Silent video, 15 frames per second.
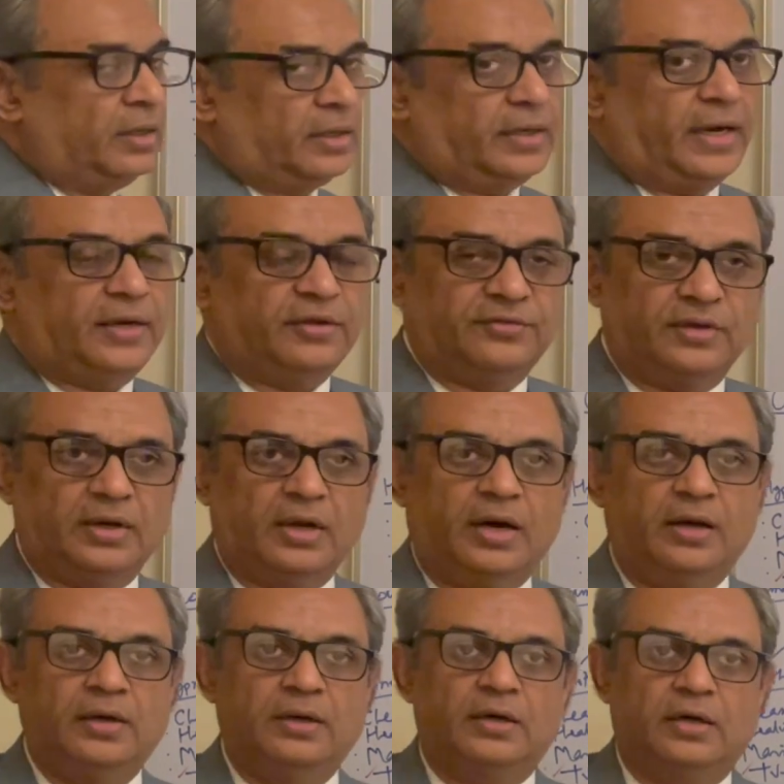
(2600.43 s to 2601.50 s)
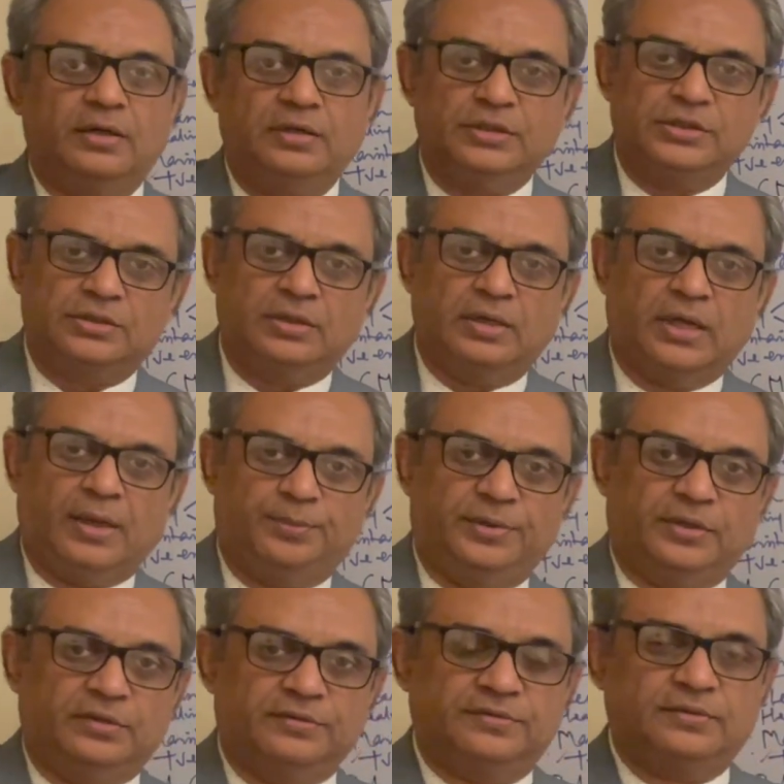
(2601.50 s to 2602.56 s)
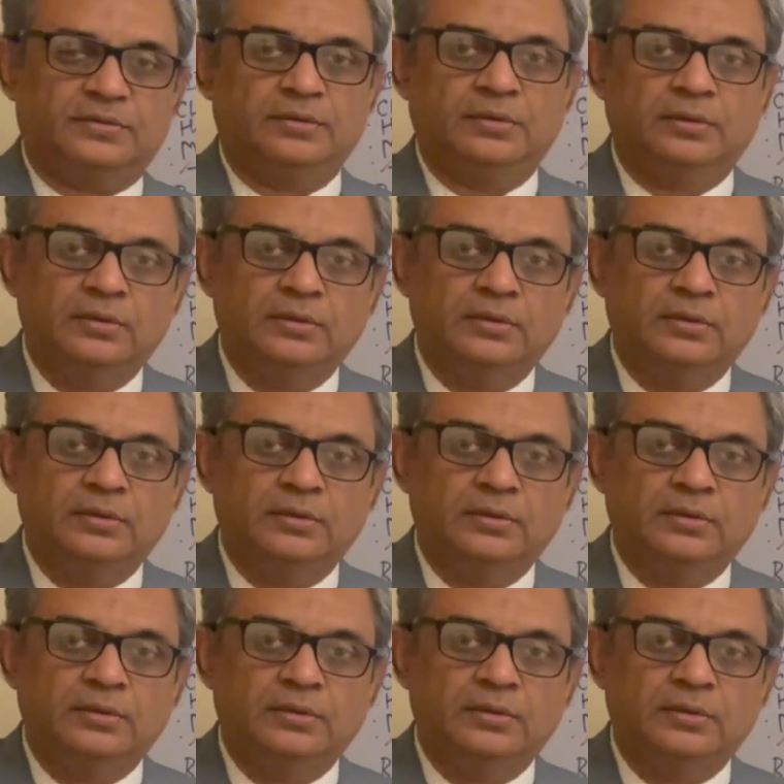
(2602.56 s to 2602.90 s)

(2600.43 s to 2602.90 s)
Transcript: that is an unconditional happiness.